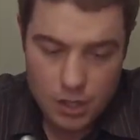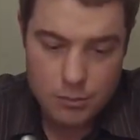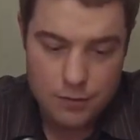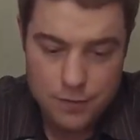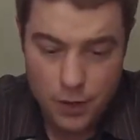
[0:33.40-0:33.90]

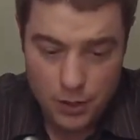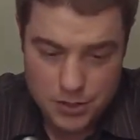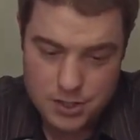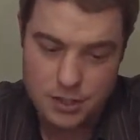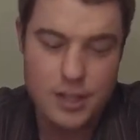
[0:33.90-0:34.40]
But
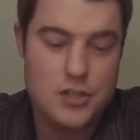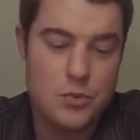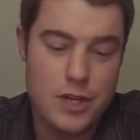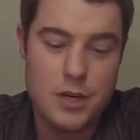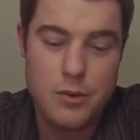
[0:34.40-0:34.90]
first, let's
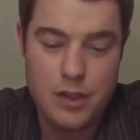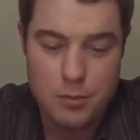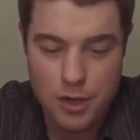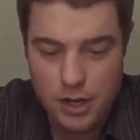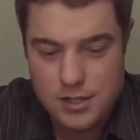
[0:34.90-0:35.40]
read what the
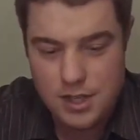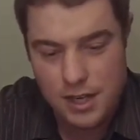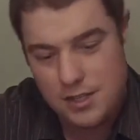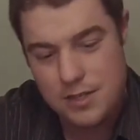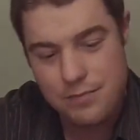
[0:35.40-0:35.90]
box
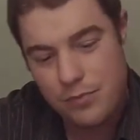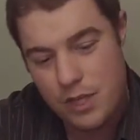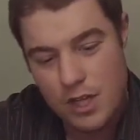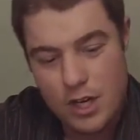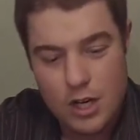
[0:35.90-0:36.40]
says.
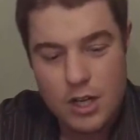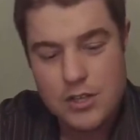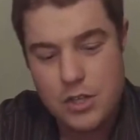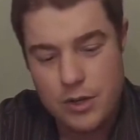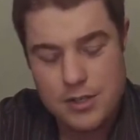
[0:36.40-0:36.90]

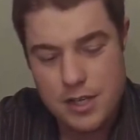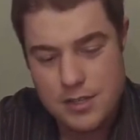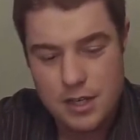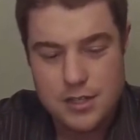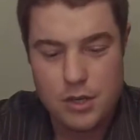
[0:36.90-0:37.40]
So it
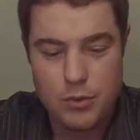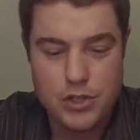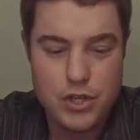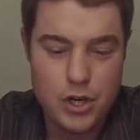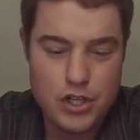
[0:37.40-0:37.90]
says it is a
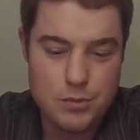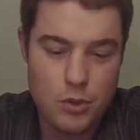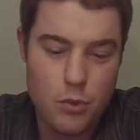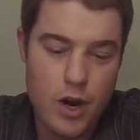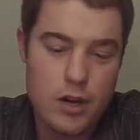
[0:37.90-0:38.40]

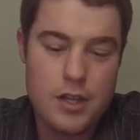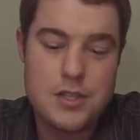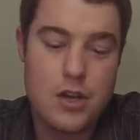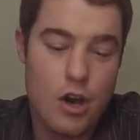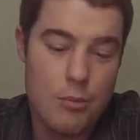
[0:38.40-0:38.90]
rechargeable
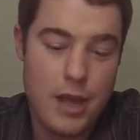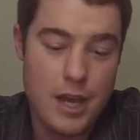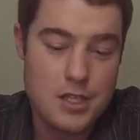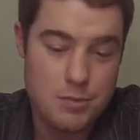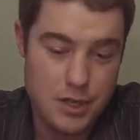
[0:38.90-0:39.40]
wireless
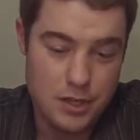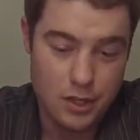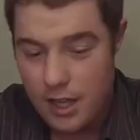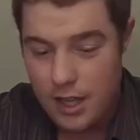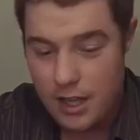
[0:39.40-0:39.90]
compact
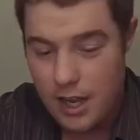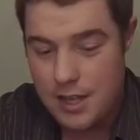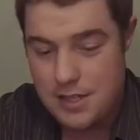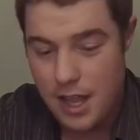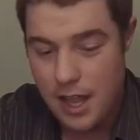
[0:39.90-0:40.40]
speaker. It
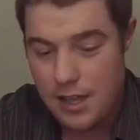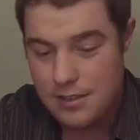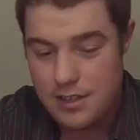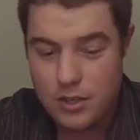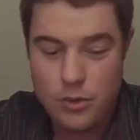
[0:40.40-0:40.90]
has
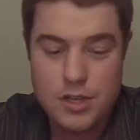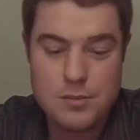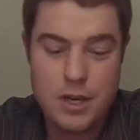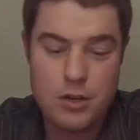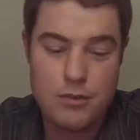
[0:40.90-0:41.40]
anti-noise
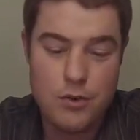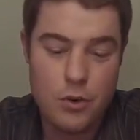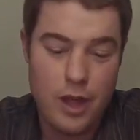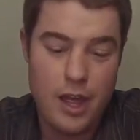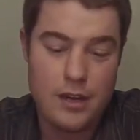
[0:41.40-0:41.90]

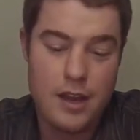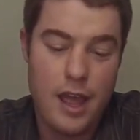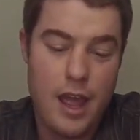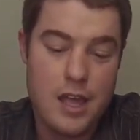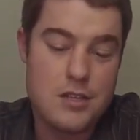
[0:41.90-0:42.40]
microphone and
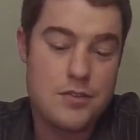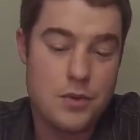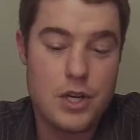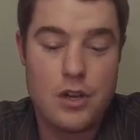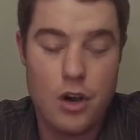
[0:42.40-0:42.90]

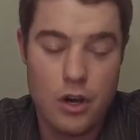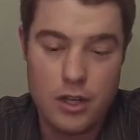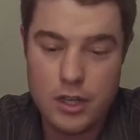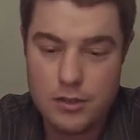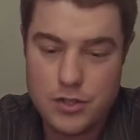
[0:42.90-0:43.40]
hands-free
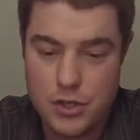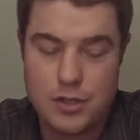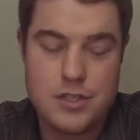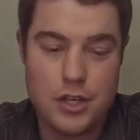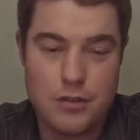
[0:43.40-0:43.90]
calling, so you
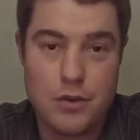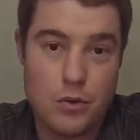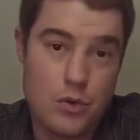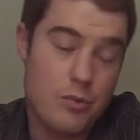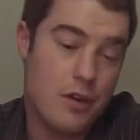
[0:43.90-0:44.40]
can sync your
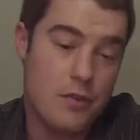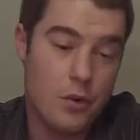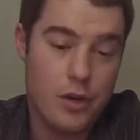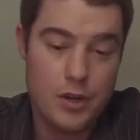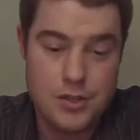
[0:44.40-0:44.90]
phone to it, make phone
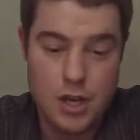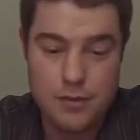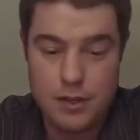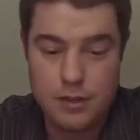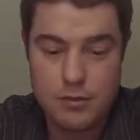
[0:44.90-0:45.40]
calls off it.